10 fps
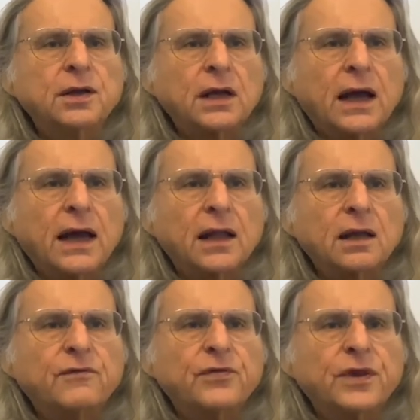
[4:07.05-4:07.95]
a
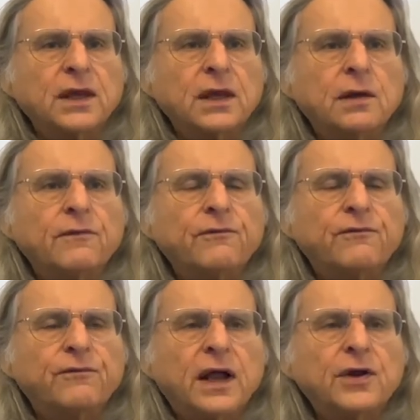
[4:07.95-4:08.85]
denial of the
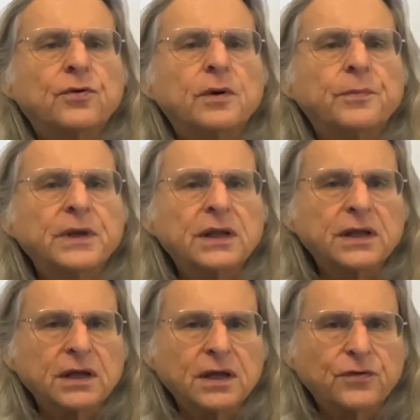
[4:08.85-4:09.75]

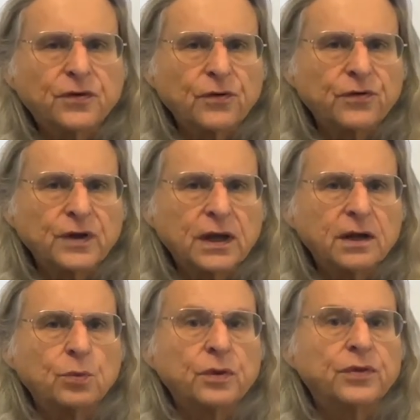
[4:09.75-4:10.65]
vulnerability
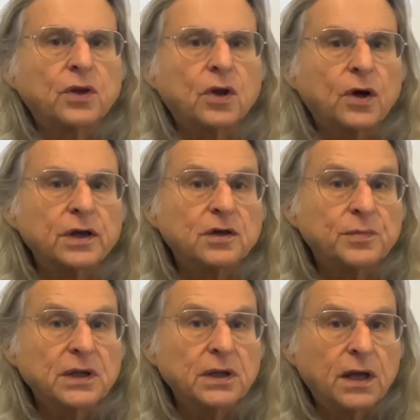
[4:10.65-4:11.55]
associated with the
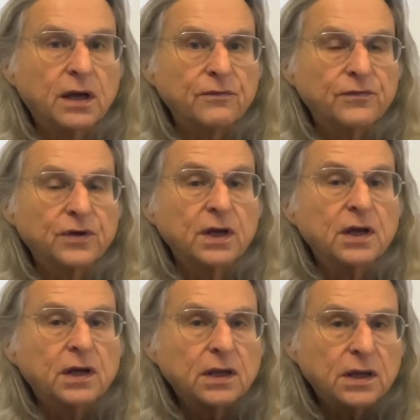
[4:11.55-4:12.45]
longing to be loved,